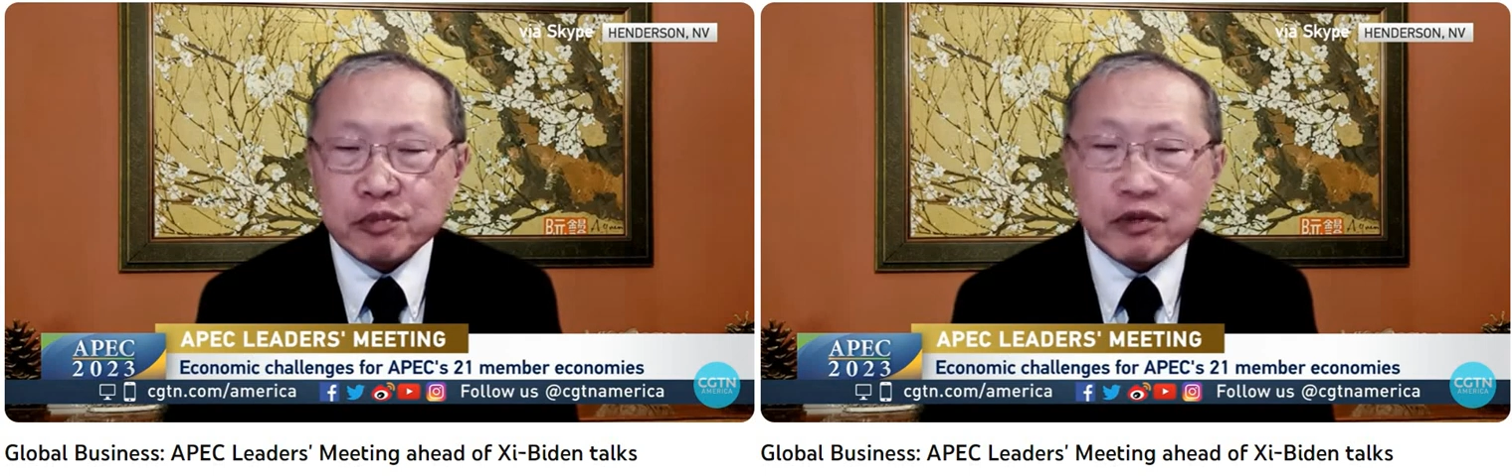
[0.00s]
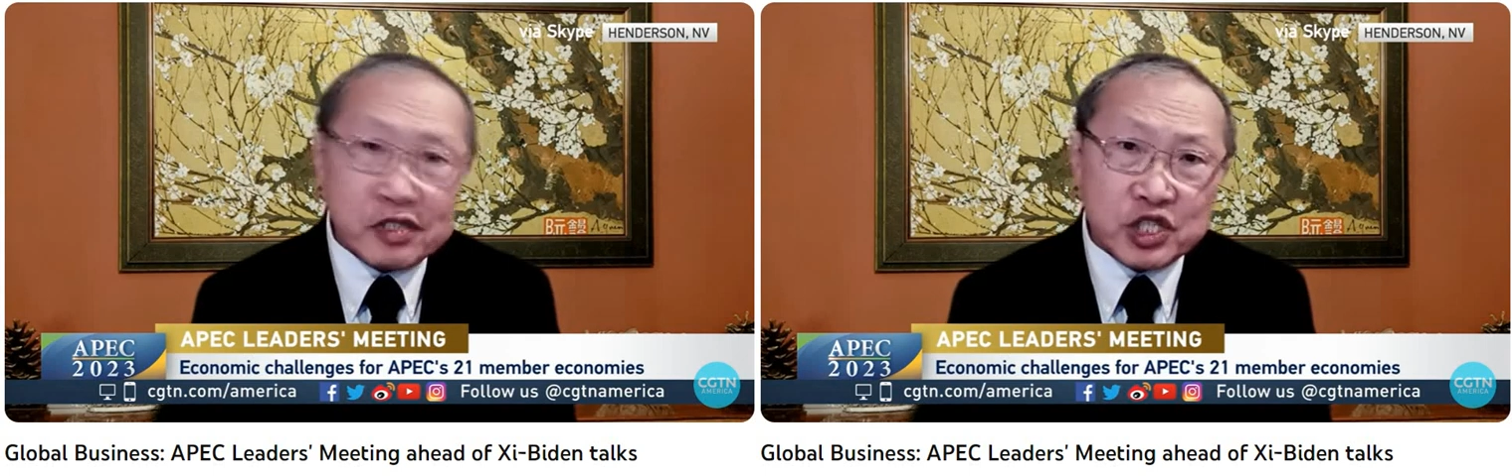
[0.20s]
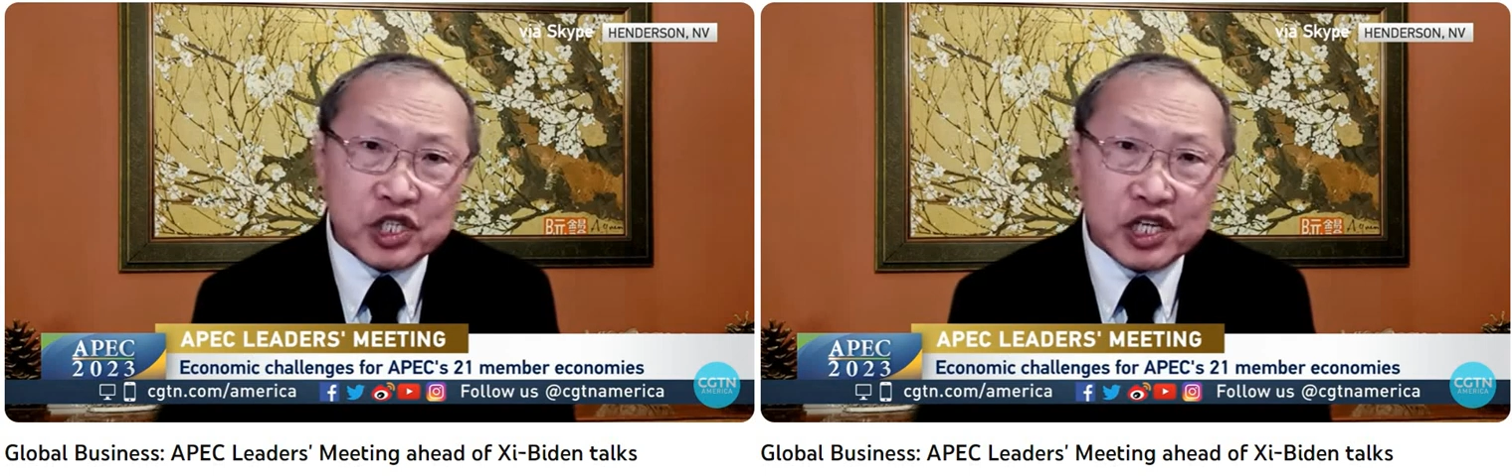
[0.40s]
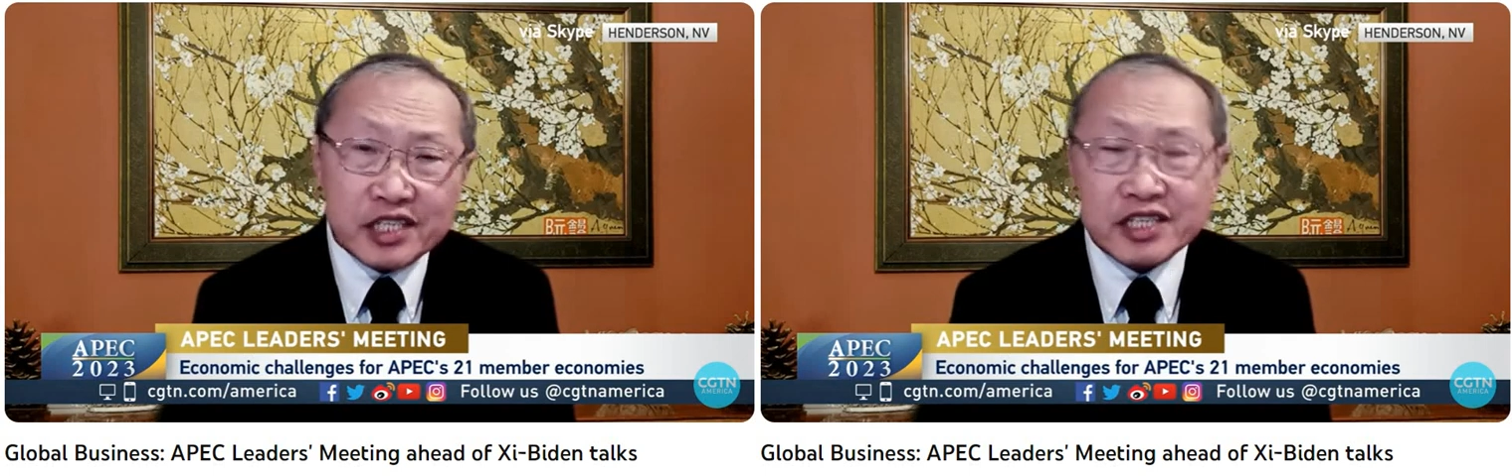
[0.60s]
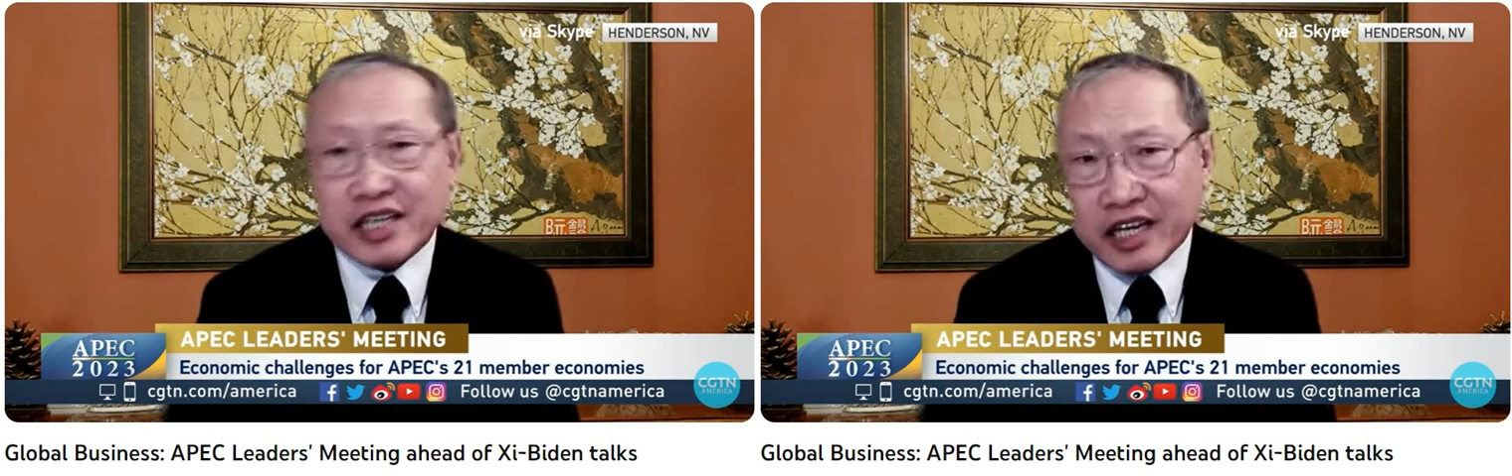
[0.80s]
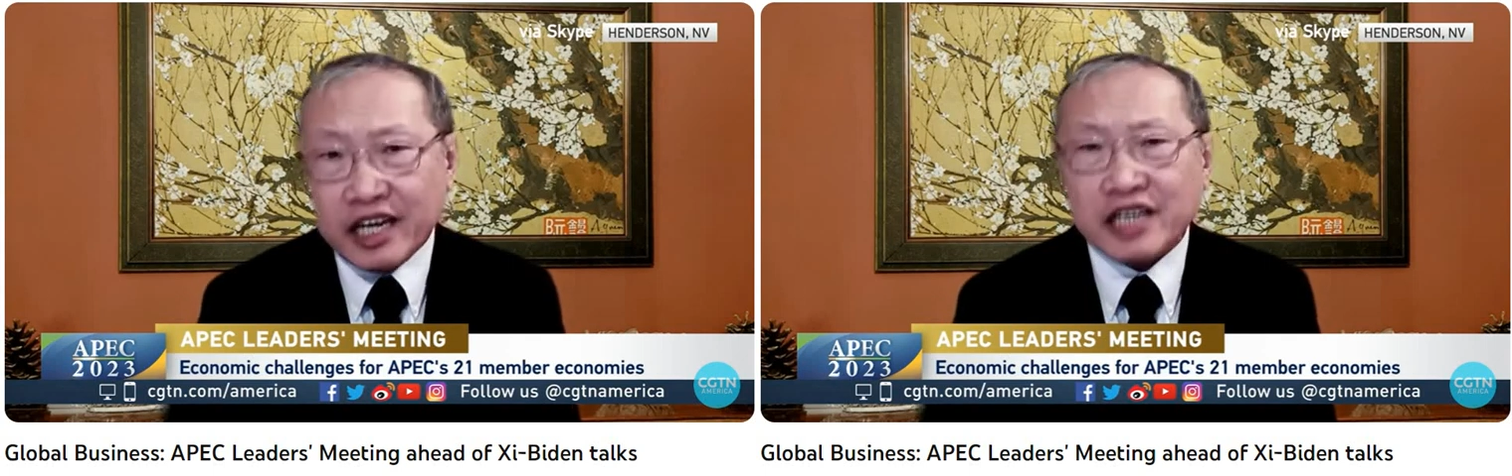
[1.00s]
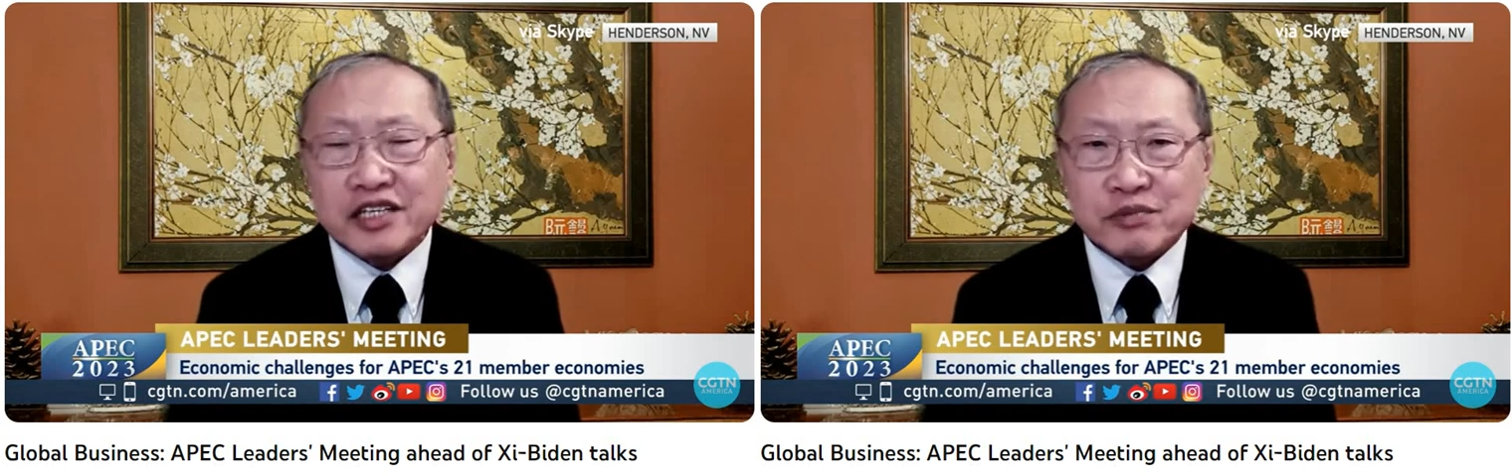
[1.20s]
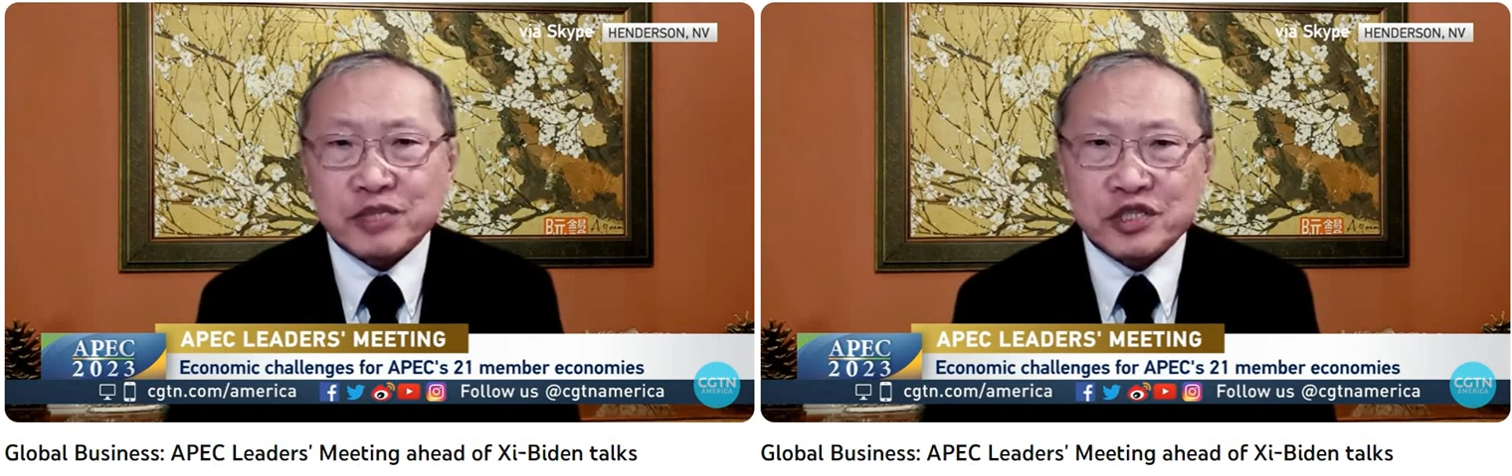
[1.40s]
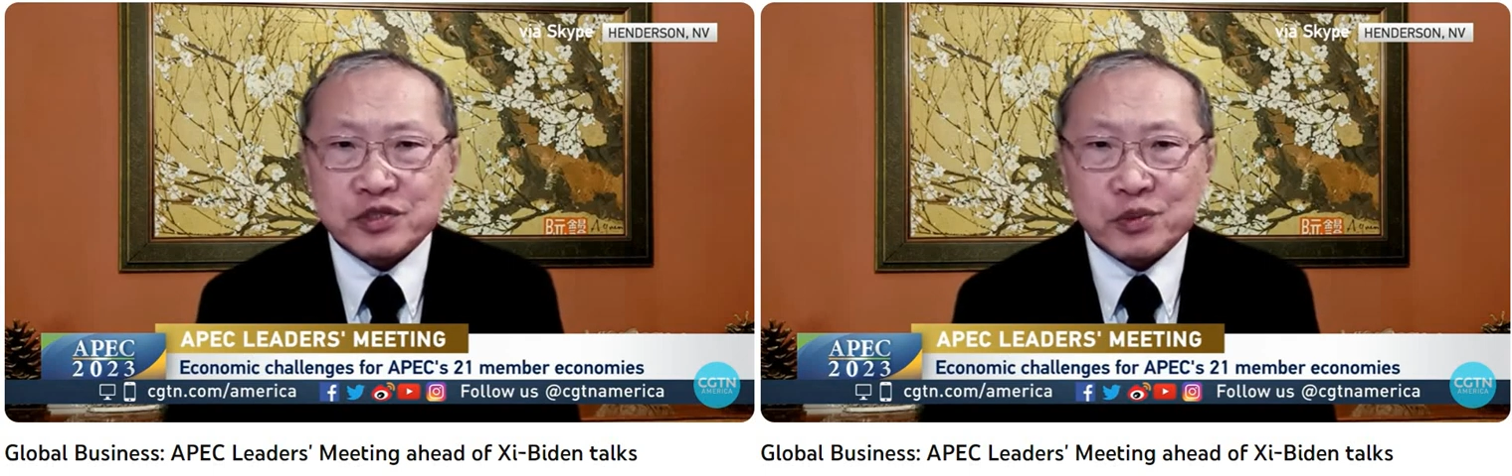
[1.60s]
both in China and in the rest of